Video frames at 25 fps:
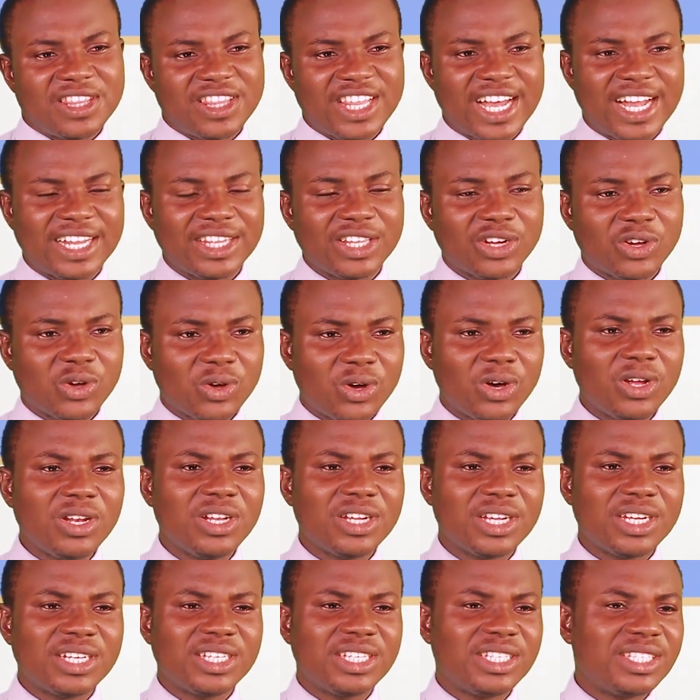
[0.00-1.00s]
that the
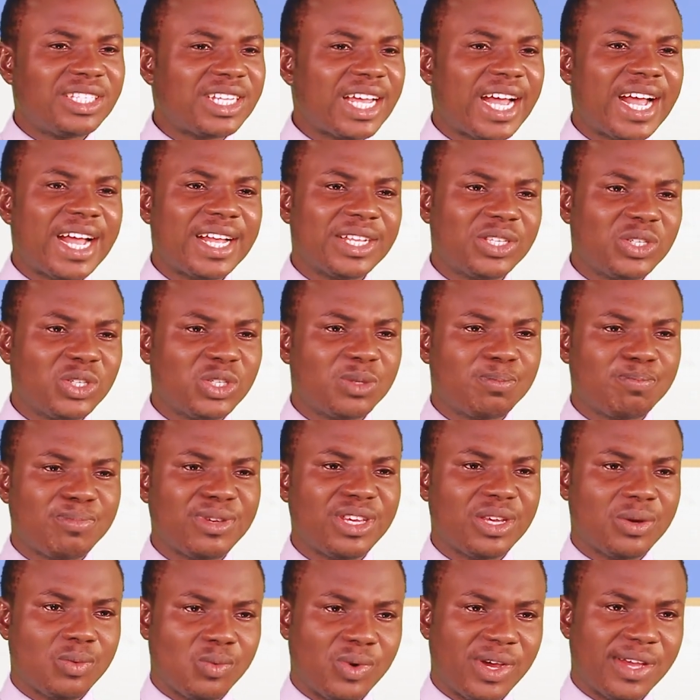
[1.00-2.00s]
caller desire to
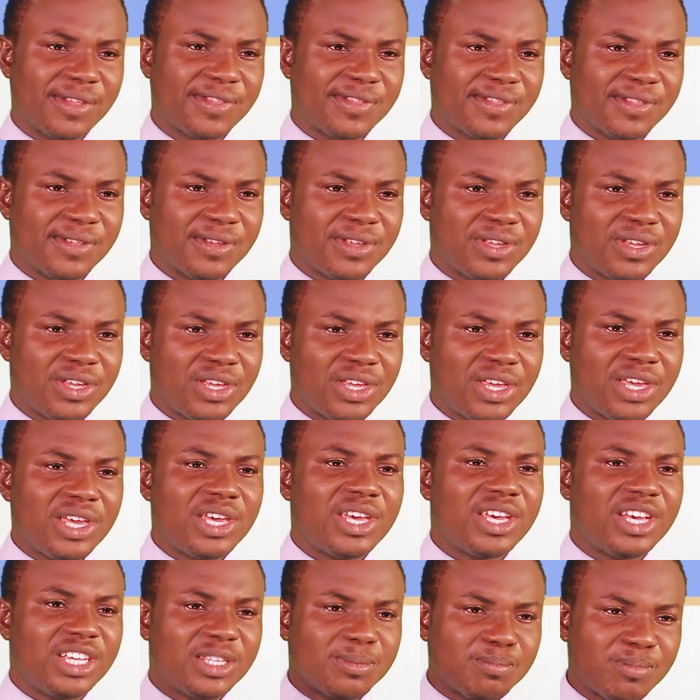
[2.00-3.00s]
speak with,
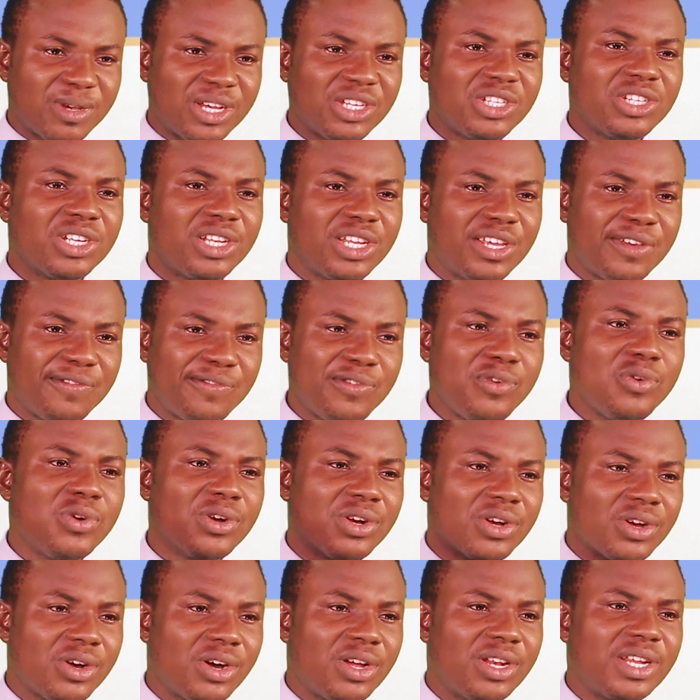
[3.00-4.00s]
especially if you
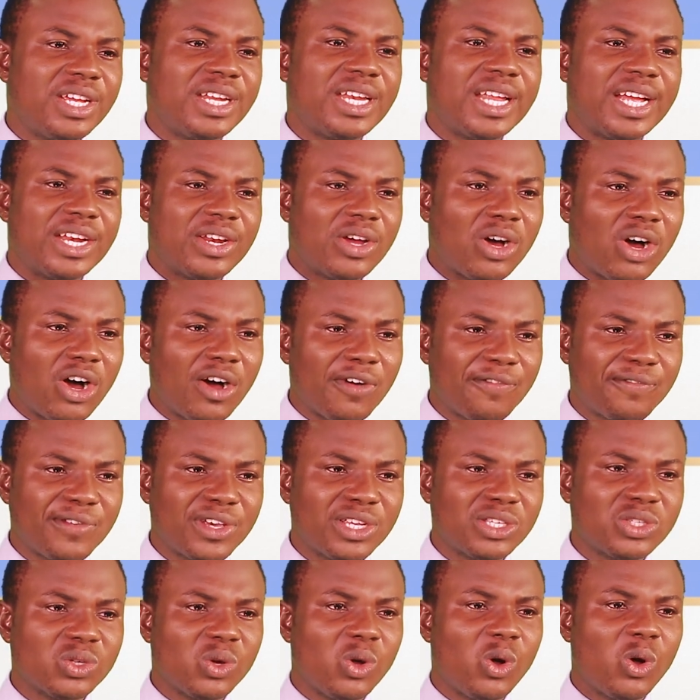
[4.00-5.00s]
are calling an
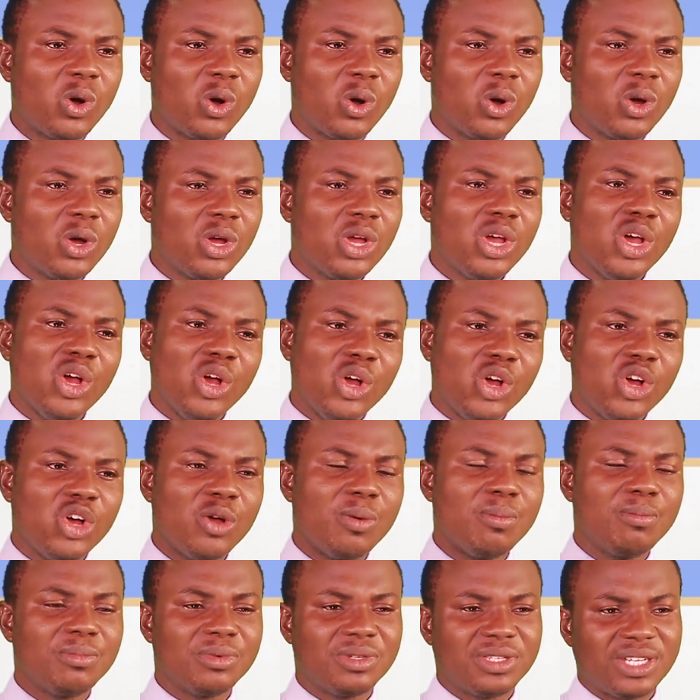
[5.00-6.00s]
office or
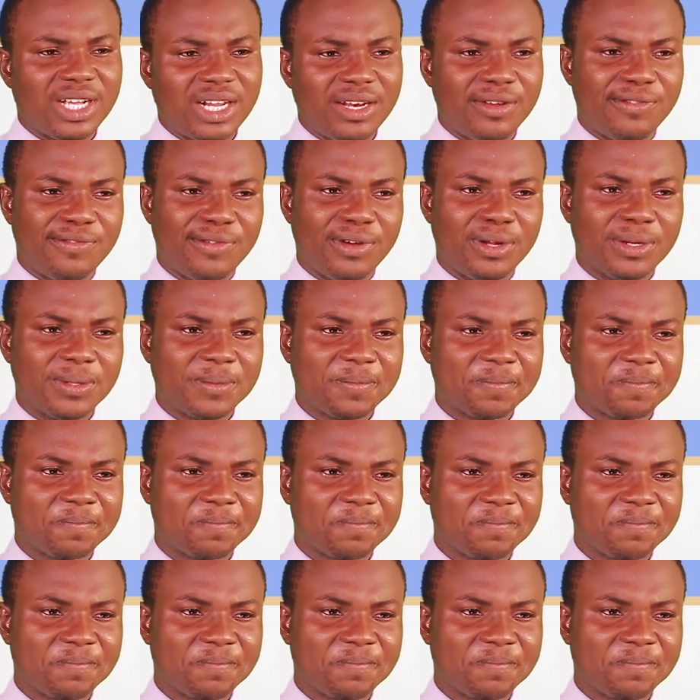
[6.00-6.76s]
home telephone.